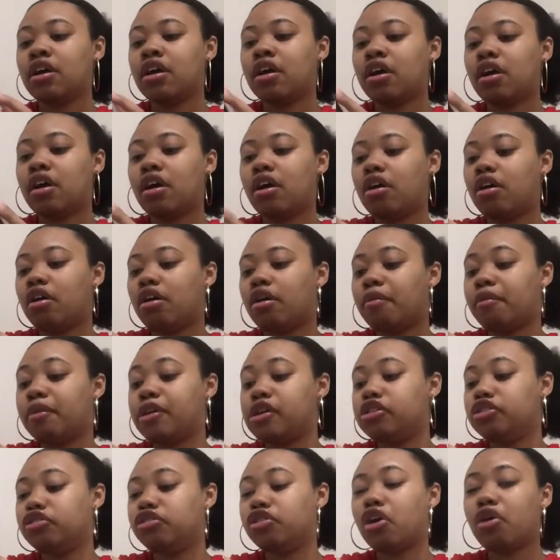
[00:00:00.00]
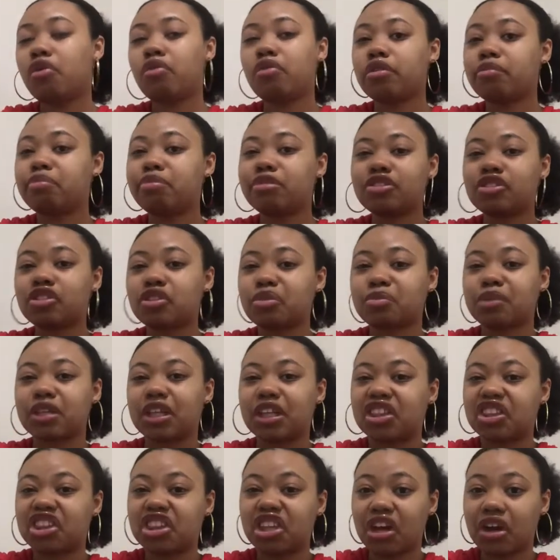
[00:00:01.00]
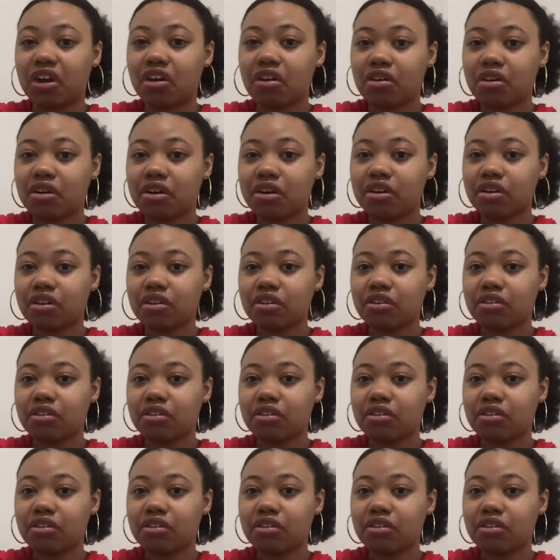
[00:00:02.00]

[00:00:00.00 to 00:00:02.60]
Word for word: and you don't want to put something thick on,